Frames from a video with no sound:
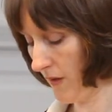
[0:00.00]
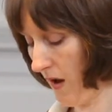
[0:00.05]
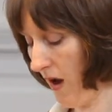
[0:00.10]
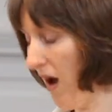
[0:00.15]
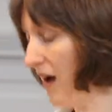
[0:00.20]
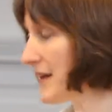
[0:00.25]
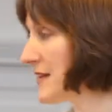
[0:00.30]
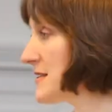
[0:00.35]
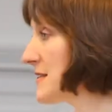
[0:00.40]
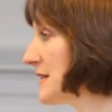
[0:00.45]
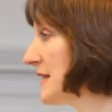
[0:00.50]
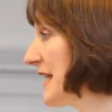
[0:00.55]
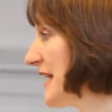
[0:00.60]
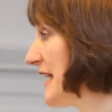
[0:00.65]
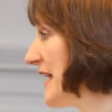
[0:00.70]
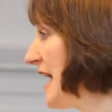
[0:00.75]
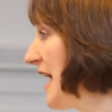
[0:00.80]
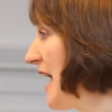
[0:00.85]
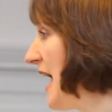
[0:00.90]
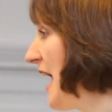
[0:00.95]

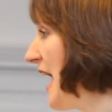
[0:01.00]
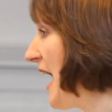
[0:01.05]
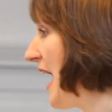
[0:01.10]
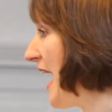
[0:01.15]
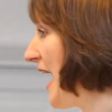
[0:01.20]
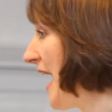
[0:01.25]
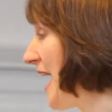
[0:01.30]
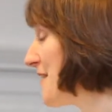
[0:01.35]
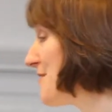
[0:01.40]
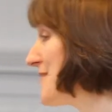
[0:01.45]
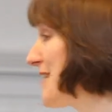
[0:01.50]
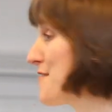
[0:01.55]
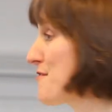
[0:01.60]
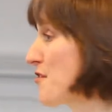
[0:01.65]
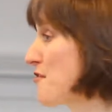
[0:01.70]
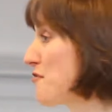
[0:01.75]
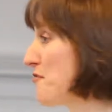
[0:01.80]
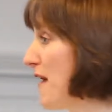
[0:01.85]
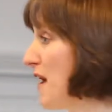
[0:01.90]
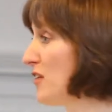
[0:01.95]
Honestly, I've
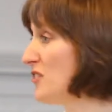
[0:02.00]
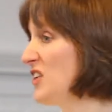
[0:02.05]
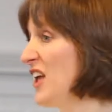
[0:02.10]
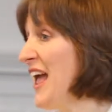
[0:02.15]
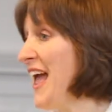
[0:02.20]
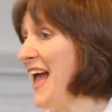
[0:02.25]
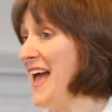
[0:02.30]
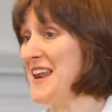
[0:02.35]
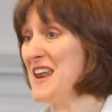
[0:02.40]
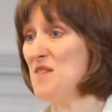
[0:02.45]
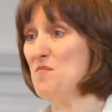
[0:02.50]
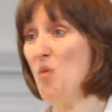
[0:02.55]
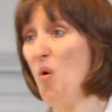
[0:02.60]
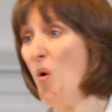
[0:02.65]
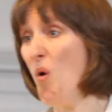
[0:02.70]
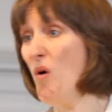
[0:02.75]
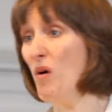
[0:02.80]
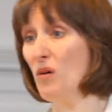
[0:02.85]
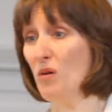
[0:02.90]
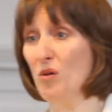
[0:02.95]
never felt any
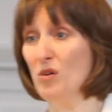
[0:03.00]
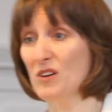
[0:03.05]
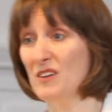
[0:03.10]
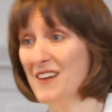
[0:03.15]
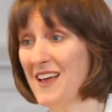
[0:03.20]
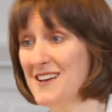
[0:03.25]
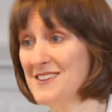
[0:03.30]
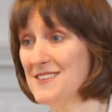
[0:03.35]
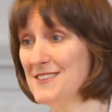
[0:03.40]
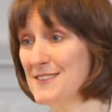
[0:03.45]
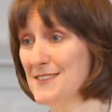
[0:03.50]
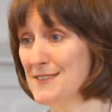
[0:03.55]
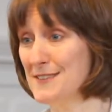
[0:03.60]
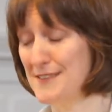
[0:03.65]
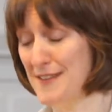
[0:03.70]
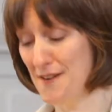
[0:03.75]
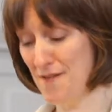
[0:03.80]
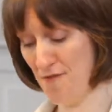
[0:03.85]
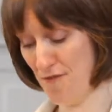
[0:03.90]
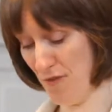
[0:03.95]
more or less
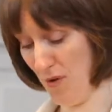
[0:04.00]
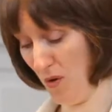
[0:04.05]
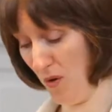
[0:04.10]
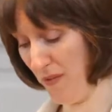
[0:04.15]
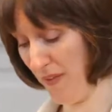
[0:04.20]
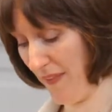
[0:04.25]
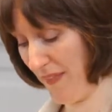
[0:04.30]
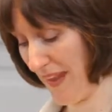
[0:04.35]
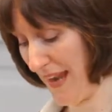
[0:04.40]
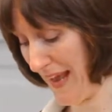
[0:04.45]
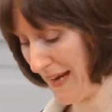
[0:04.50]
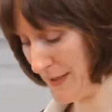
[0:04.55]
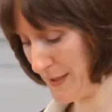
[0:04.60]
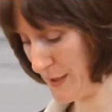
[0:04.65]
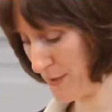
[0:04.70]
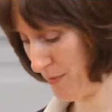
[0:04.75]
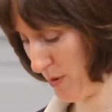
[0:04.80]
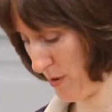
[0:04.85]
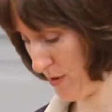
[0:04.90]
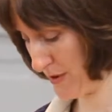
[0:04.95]
sinful than the
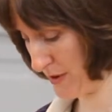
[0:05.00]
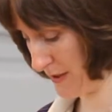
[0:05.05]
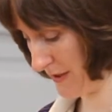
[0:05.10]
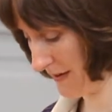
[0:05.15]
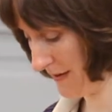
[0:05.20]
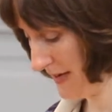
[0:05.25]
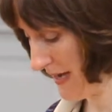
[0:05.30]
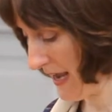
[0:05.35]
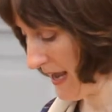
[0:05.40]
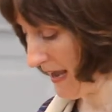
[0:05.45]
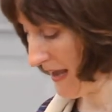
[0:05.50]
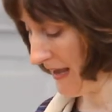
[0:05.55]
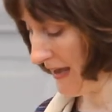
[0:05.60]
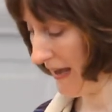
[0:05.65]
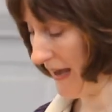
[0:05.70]
next person.